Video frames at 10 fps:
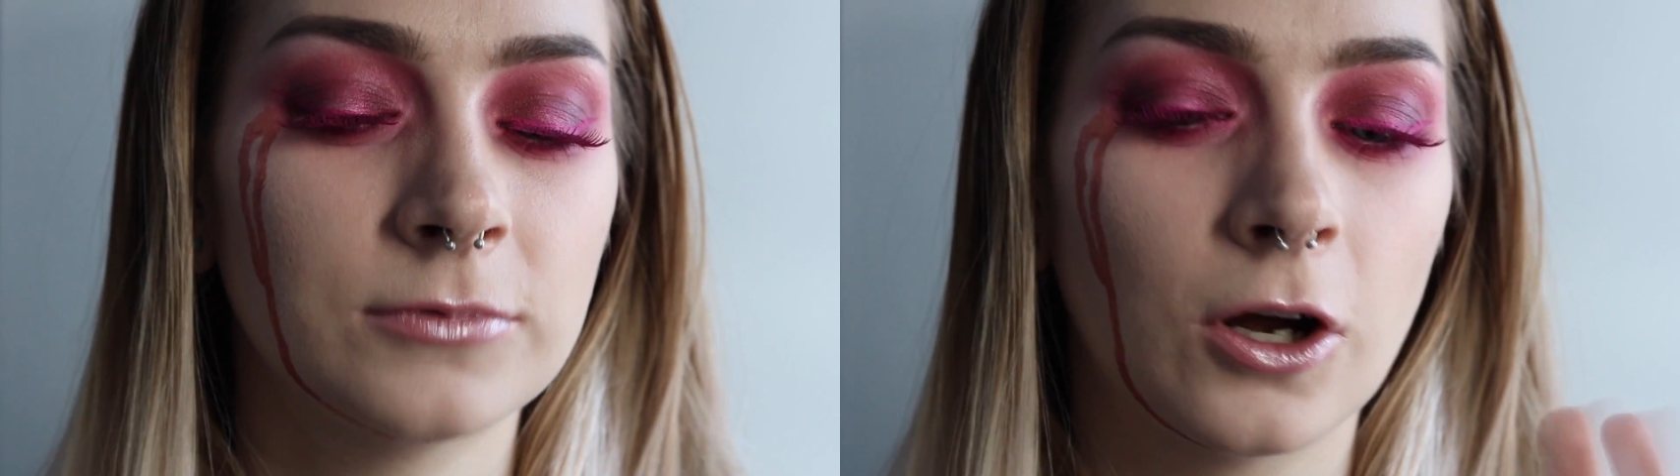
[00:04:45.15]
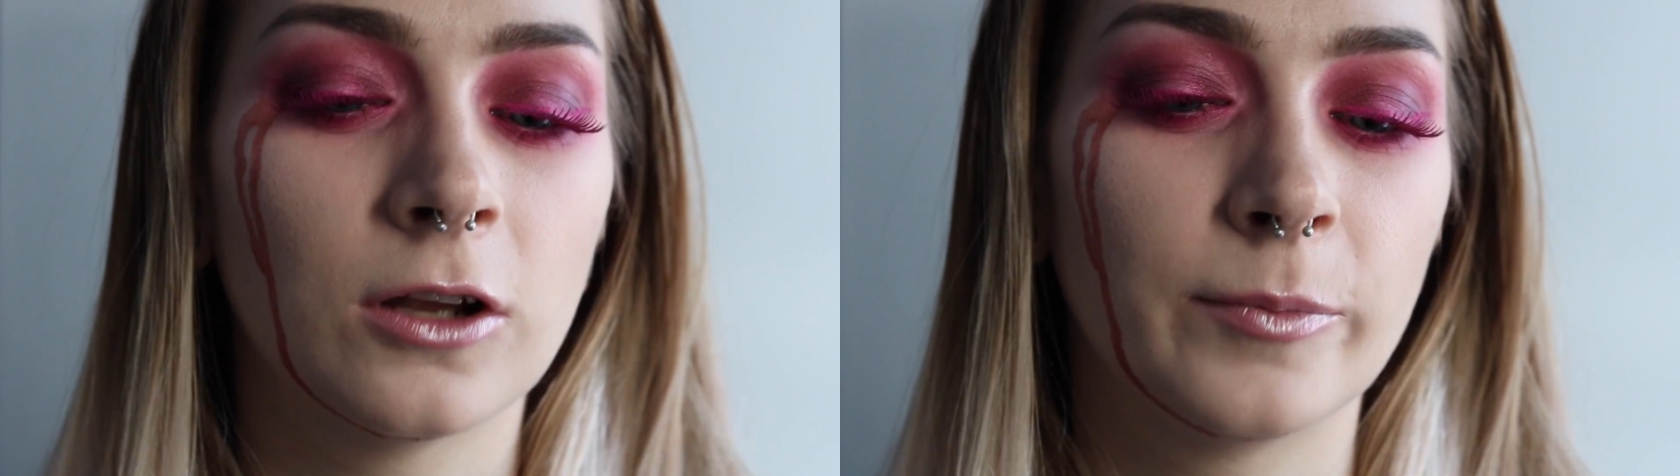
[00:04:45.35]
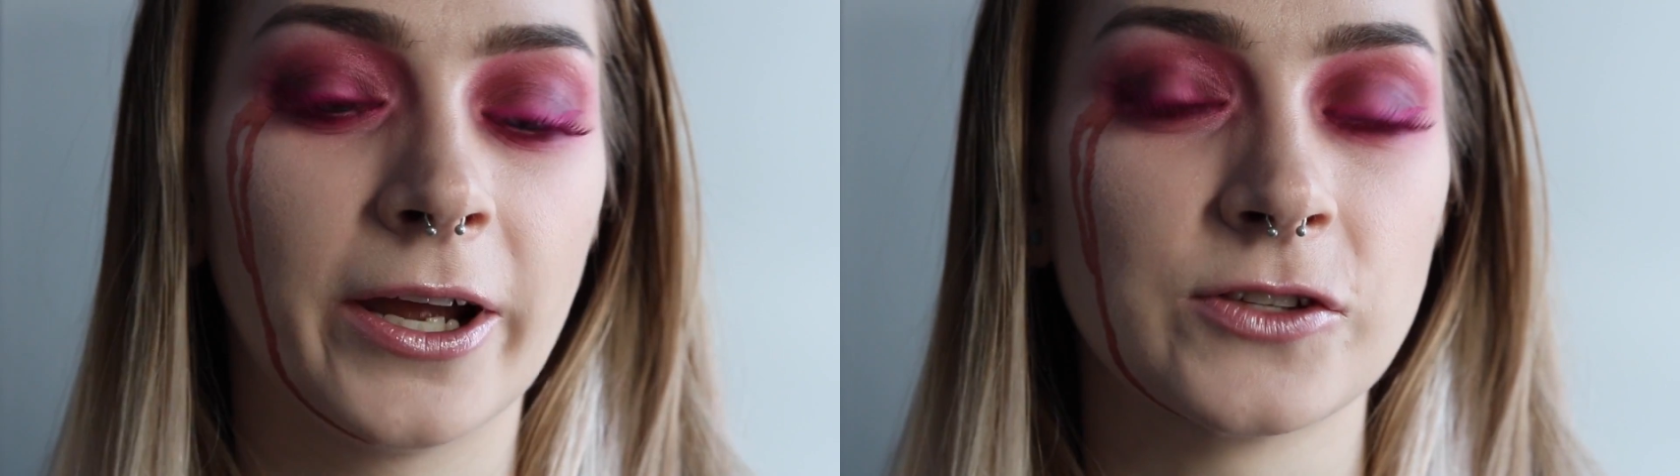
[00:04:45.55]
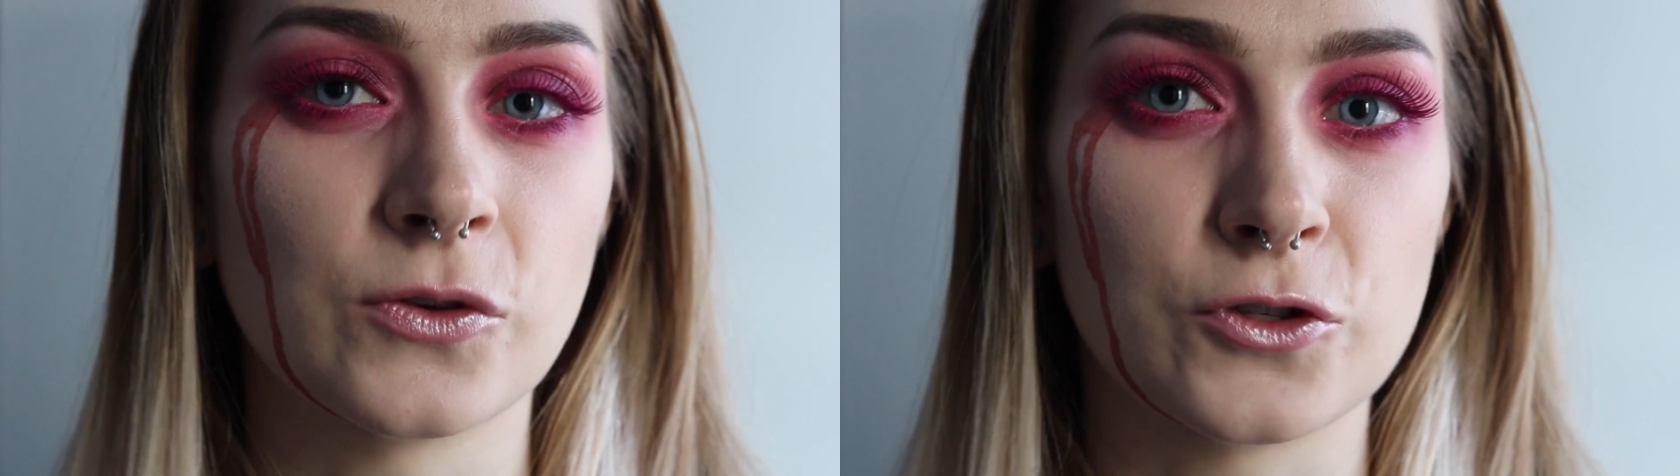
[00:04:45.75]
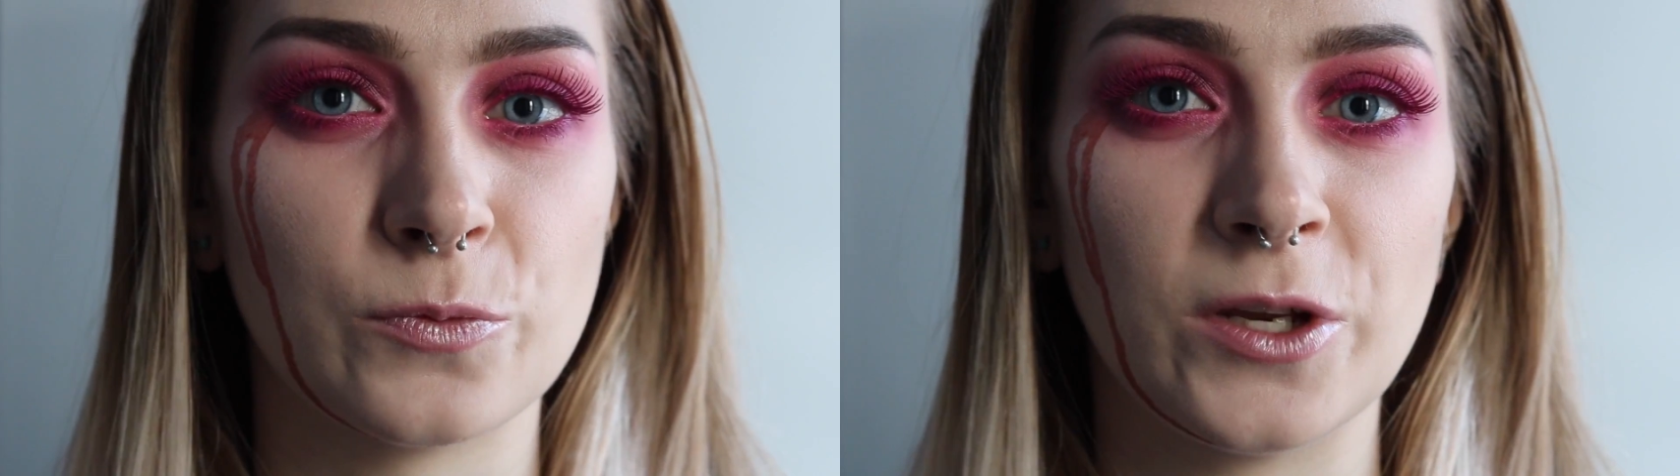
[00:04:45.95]
All my
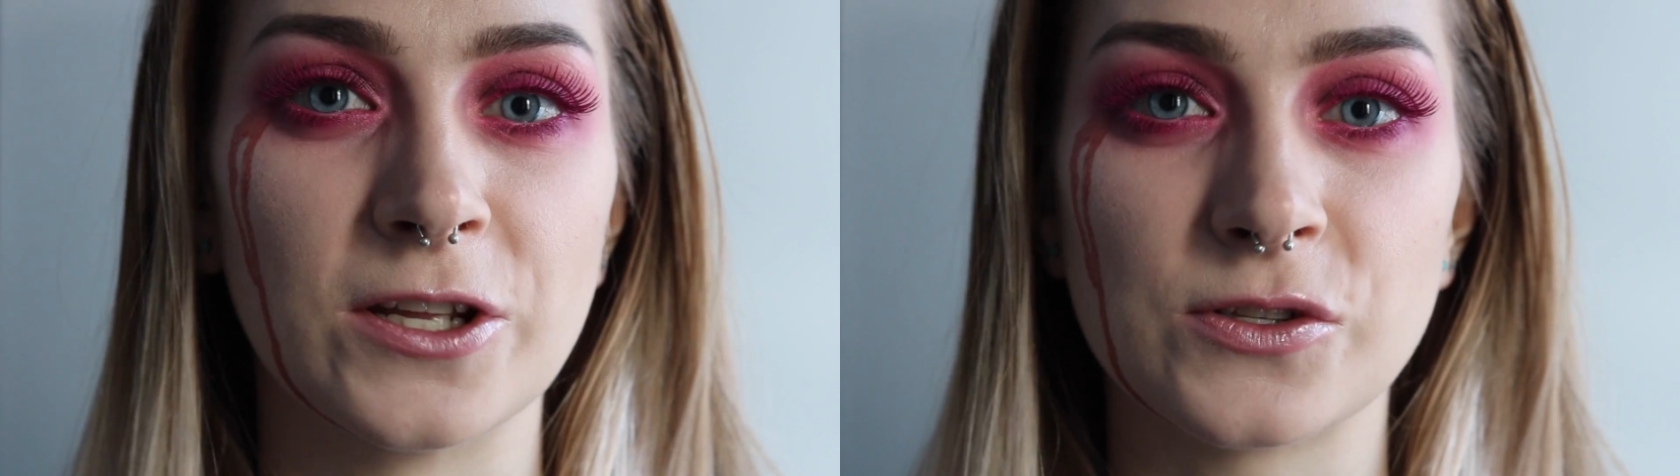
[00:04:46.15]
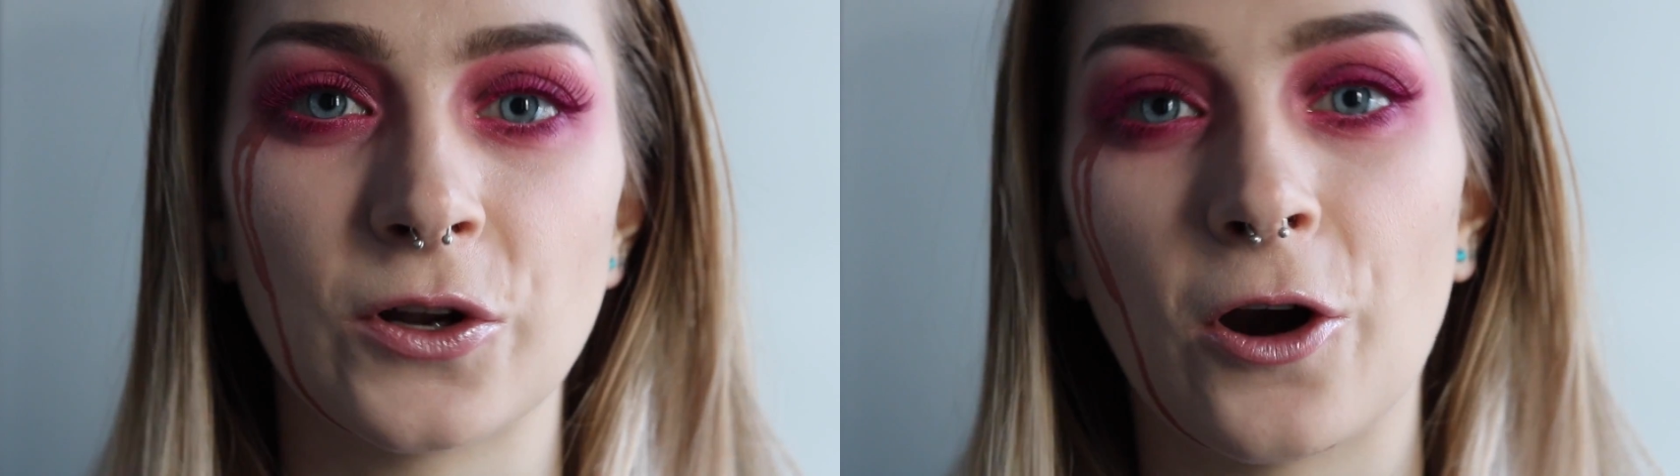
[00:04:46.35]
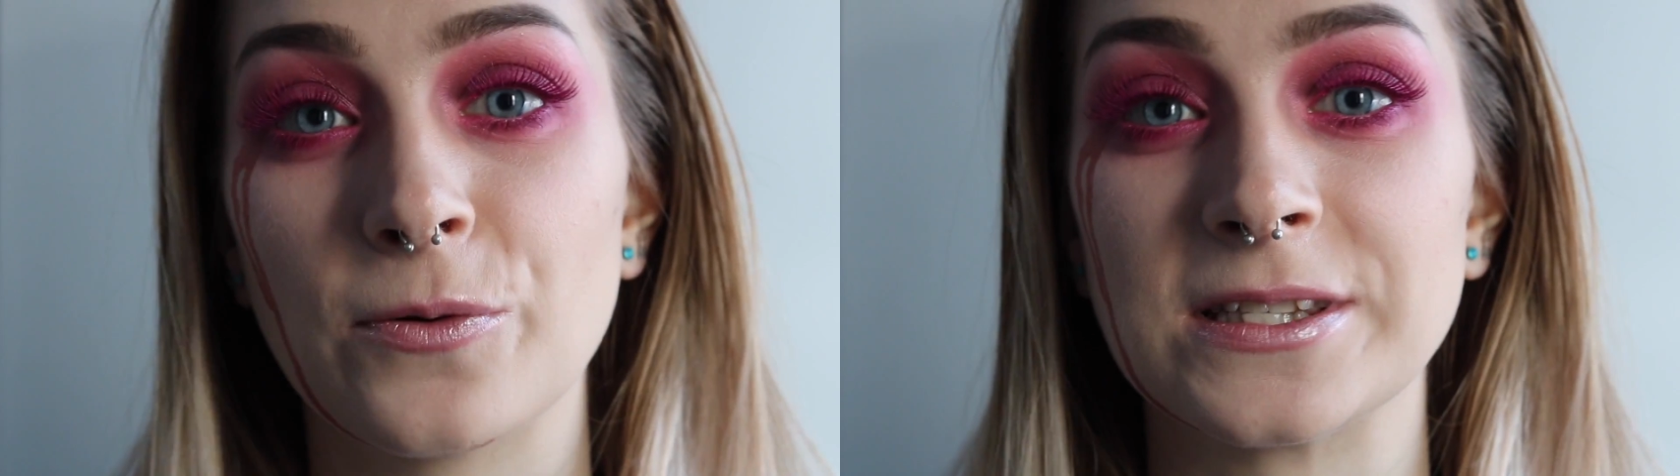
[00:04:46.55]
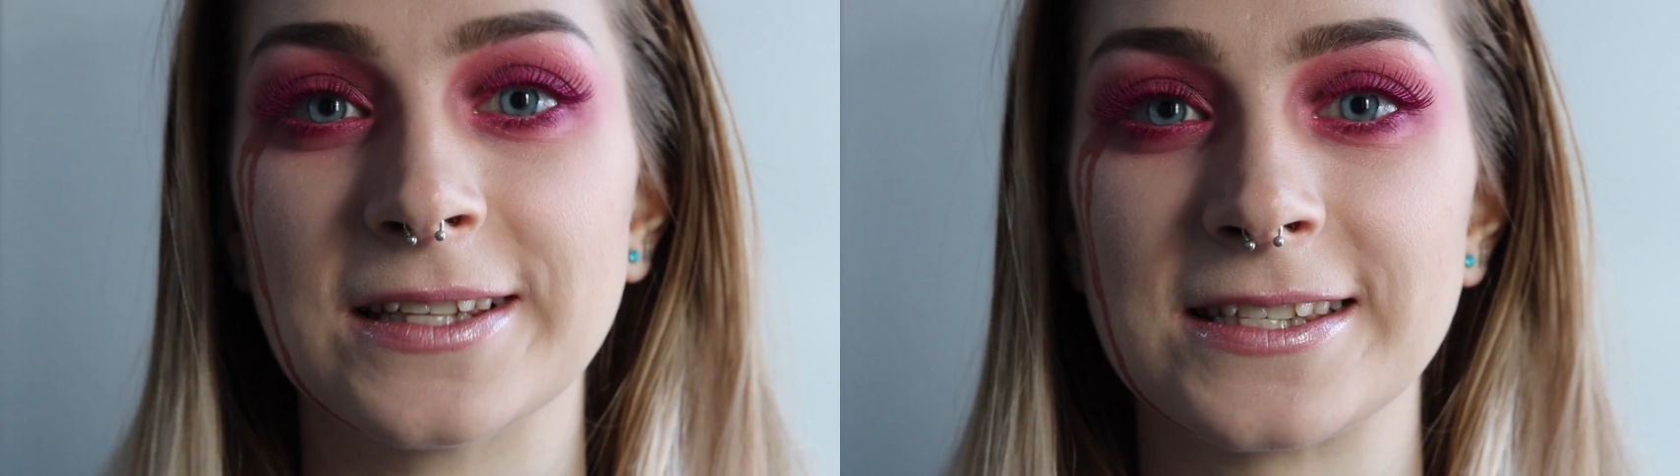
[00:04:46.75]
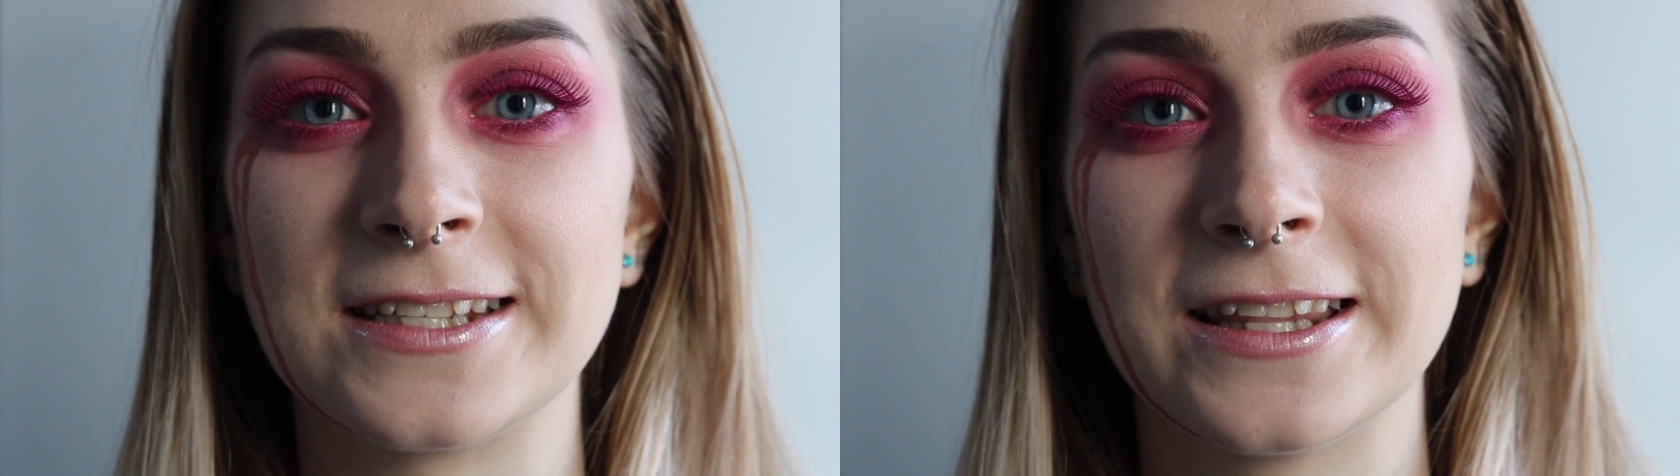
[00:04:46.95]
social medias are always
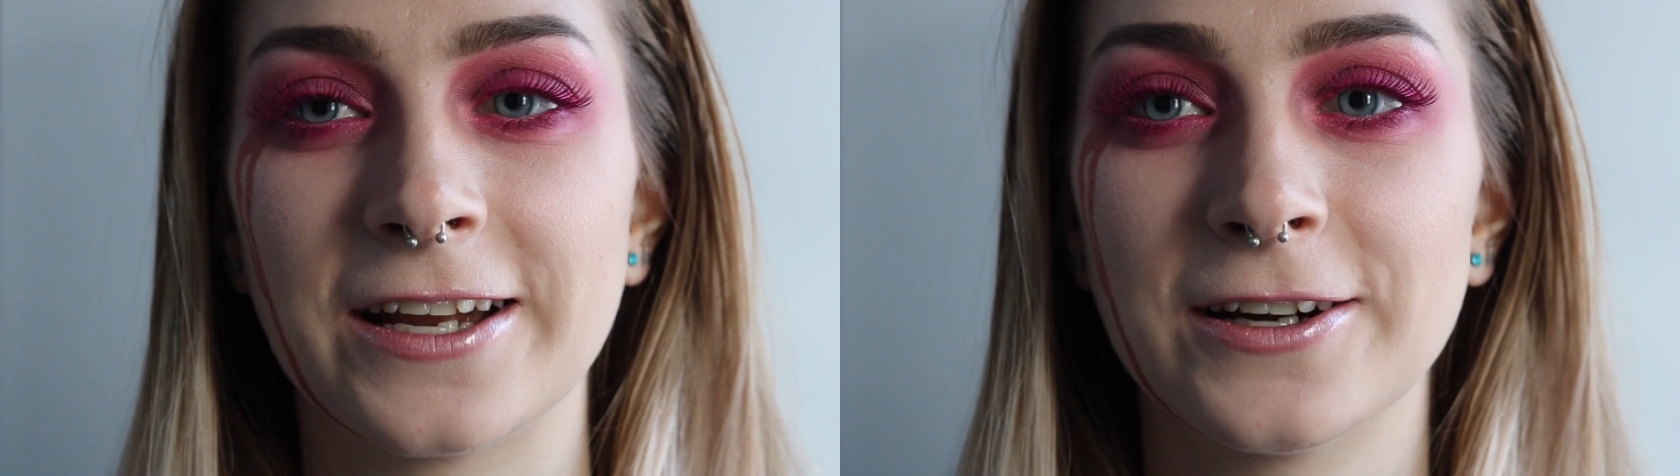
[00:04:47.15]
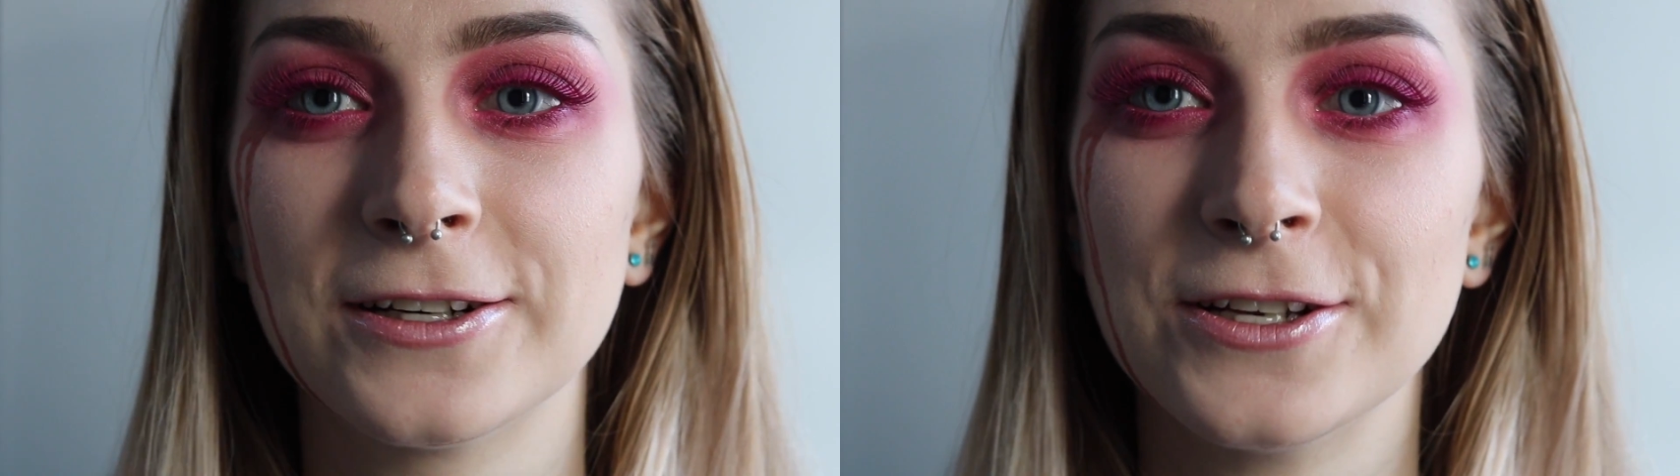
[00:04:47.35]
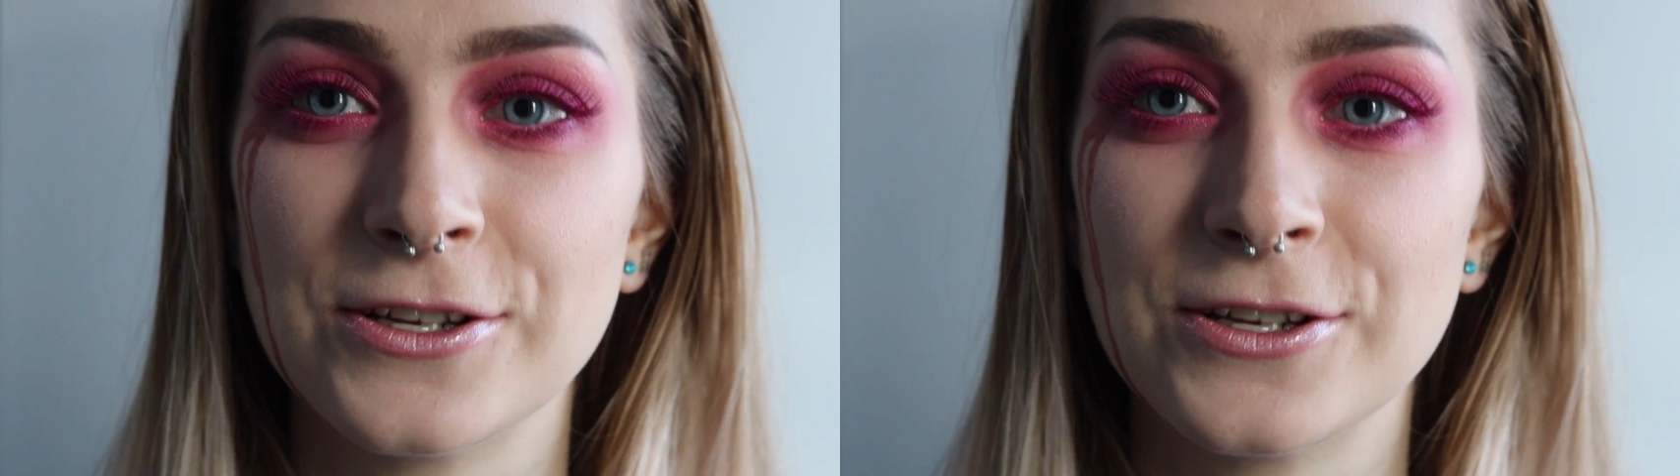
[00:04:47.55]
listed there,